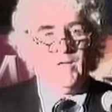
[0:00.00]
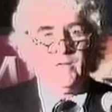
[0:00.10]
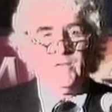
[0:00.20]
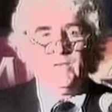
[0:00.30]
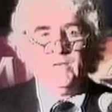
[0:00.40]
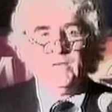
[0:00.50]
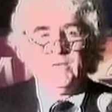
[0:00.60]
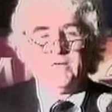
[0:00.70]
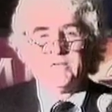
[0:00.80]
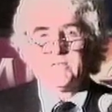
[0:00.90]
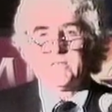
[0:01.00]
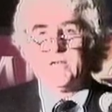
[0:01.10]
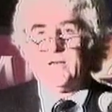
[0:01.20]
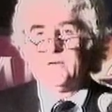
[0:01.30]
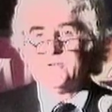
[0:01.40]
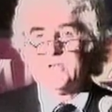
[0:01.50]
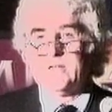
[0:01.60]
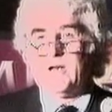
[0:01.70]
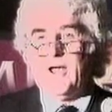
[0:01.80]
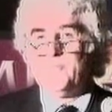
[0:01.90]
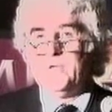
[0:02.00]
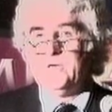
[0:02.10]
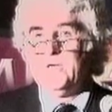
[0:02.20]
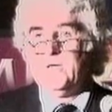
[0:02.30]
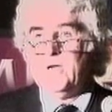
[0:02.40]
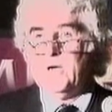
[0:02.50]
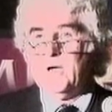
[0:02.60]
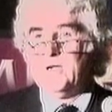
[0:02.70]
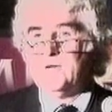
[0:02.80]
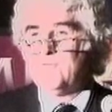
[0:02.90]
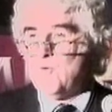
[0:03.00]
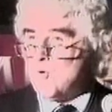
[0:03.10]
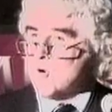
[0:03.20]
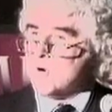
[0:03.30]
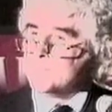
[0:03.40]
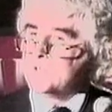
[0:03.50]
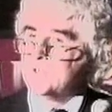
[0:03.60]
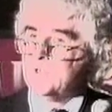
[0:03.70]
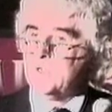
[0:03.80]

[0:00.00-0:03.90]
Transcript: And the assistant editor said that I've been informed,